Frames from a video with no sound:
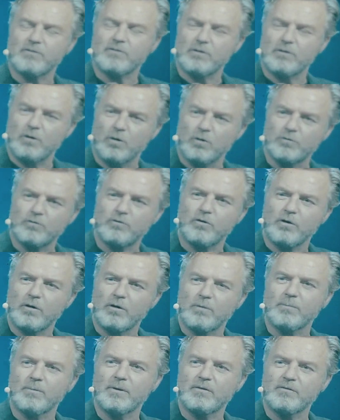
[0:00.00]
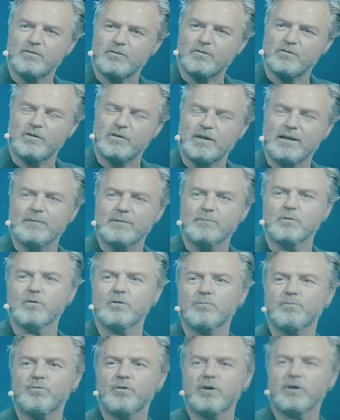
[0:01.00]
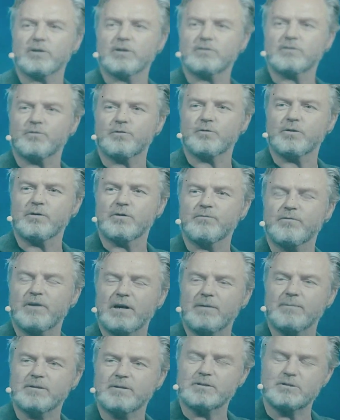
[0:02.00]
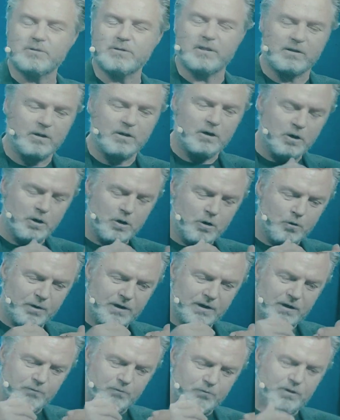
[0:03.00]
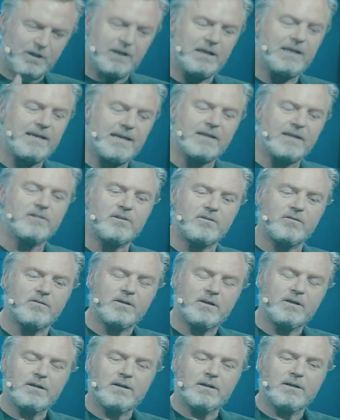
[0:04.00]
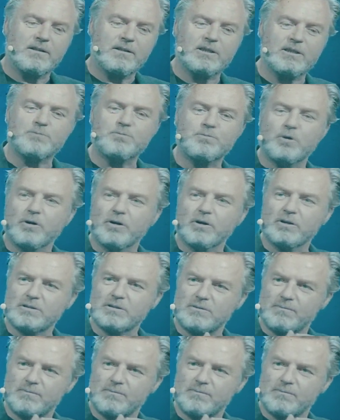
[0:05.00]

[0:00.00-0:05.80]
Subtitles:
long-term and sustainable products for the environment so that we can really get these products